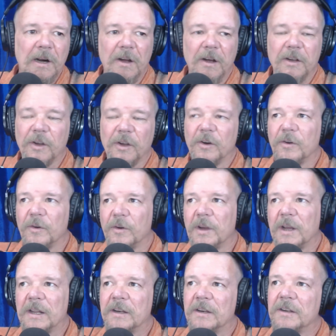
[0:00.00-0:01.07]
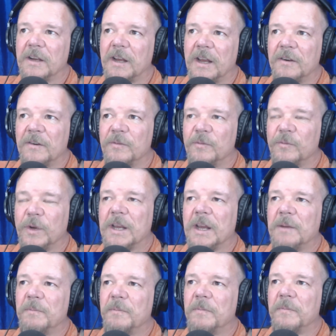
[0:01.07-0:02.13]
and we
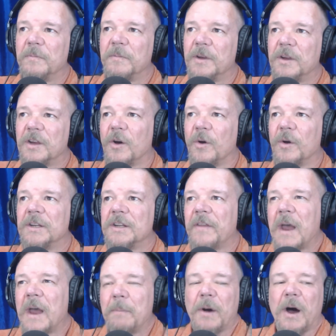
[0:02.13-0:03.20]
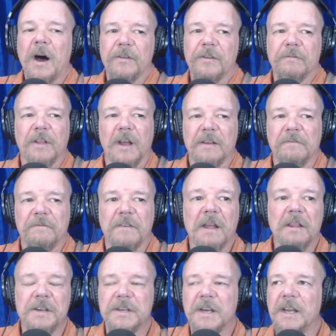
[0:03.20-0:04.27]
keep going down that path of, like,
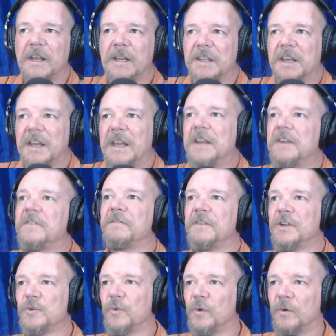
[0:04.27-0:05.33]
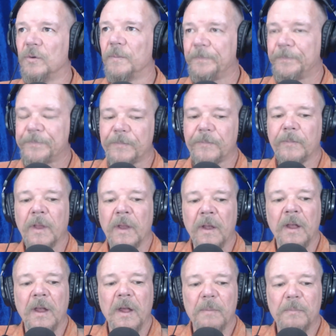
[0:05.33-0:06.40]
validating the individual.
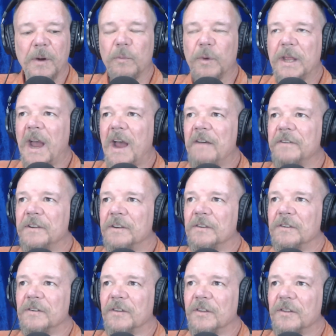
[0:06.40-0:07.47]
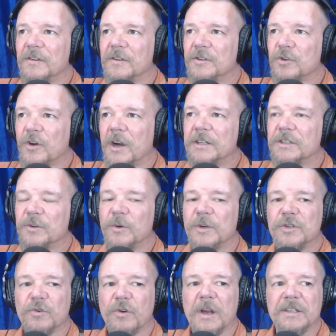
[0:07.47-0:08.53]
But we haven't tried to
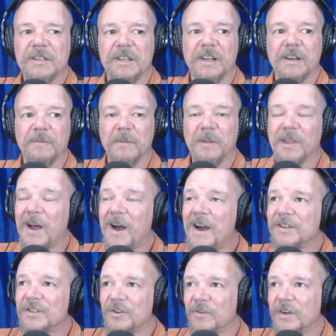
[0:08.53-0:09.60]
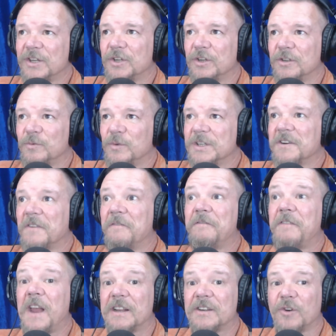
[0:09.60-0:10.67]
address the larger issues which
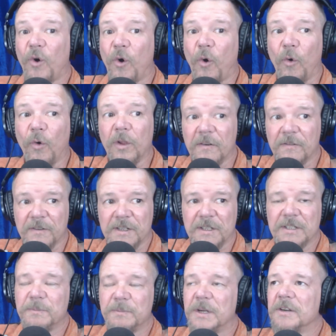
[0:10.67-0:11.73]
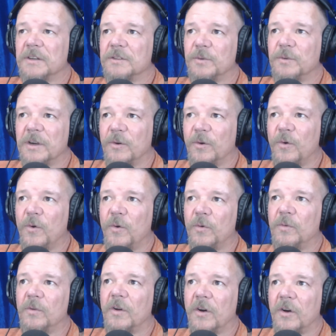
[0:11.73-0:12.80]
affect all of us, because we're
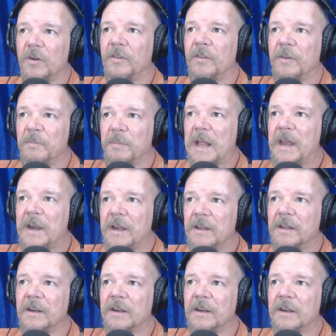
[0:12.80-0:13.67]
all on the planet,